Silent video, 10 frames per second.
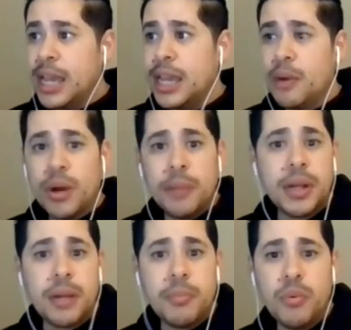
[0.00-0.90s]
say, hey, I want to
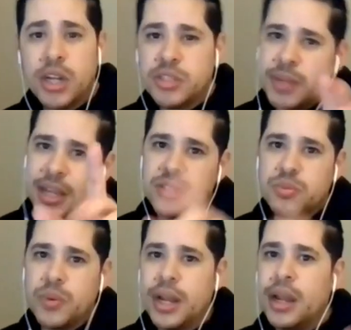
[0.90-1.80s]
pick up a watch, but
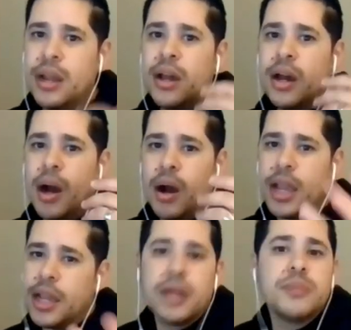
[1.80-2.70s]
guess what?
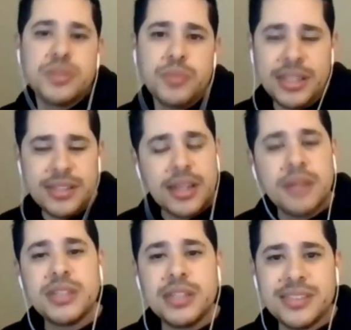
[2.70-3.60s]
It comes in
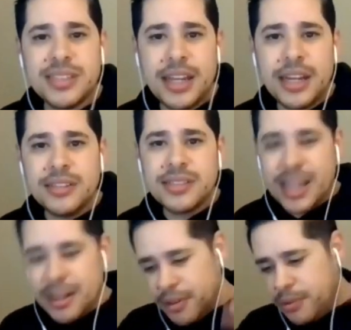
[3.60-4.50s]
a set, and it's
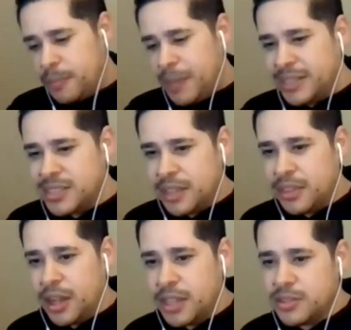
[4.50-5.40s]
kind of a romantic
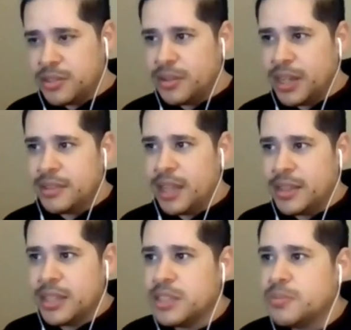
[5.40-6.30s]
thought. So I
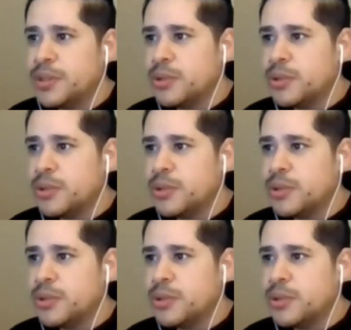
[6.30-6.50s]
think that's